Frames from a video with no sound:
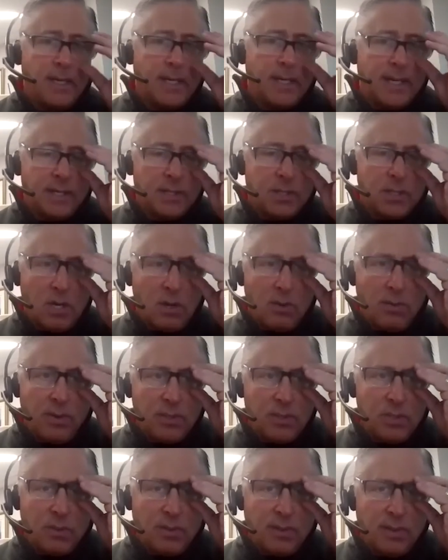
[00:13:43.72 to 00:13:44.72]
I guess go
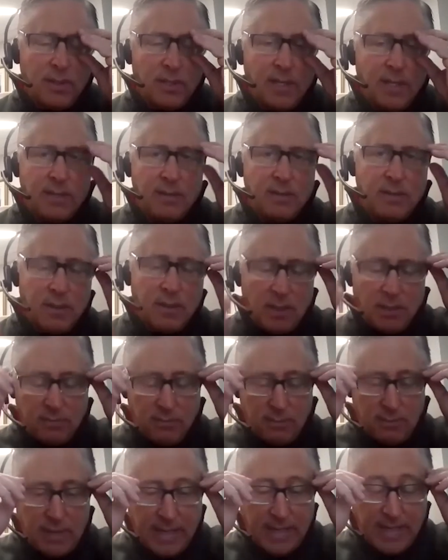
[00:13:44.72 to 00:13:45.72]
into it. And,
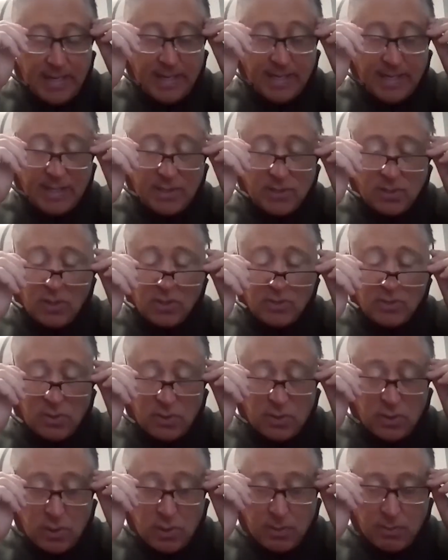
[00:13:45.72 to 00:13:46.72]
I guess also
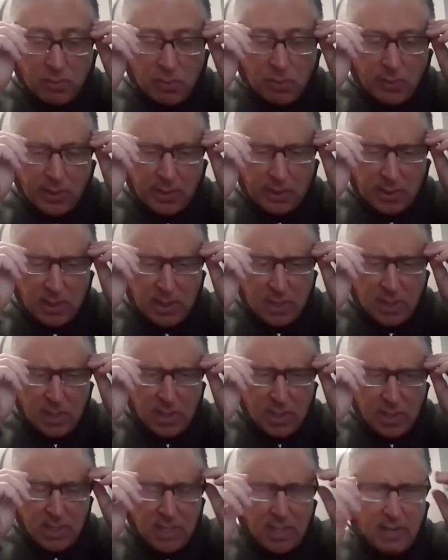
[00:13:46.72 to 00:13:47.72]
to your point,
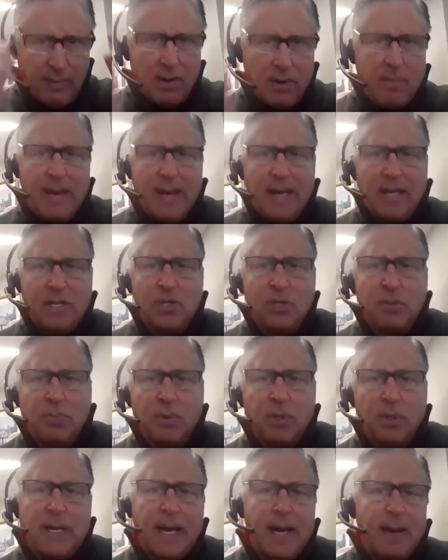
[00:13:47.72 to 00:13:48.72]
I would imagine
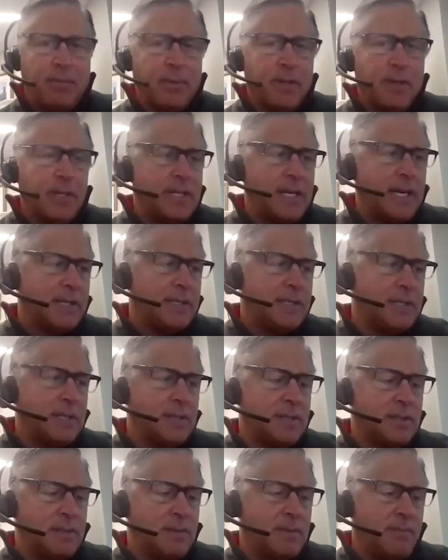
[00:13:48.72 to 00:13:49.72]
per capita,
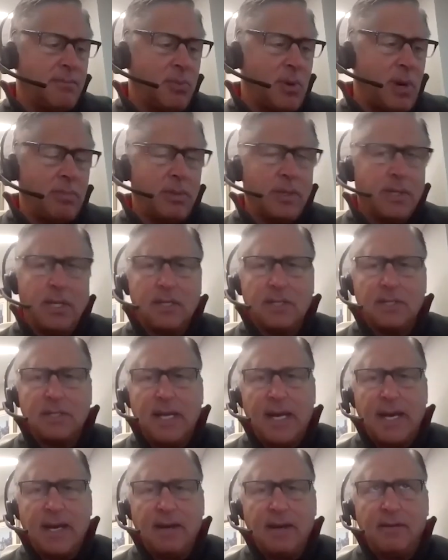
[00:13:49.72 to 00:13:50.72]
Texas probably doesn't
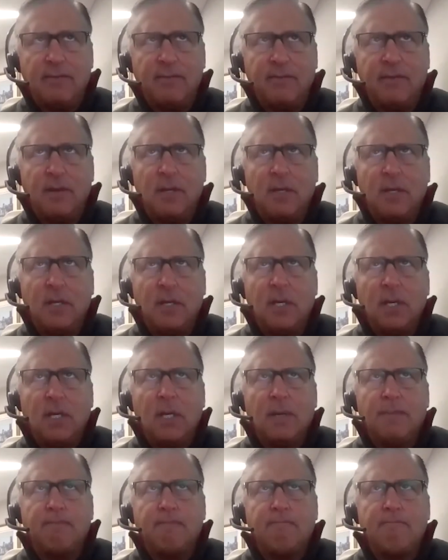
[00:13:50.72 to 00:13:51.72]
have
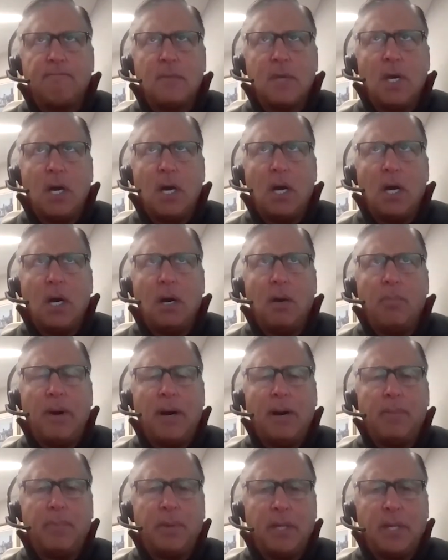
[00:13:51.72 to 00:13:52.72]
a
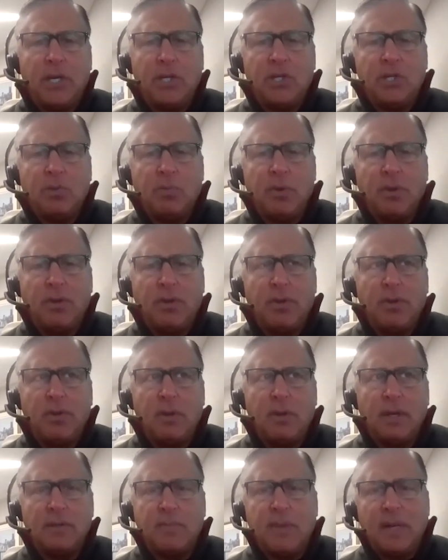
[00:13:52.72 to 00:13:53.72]
population with
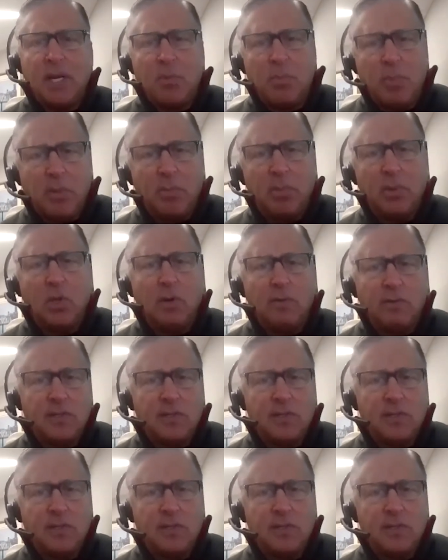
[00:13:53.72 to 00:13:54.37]
as many people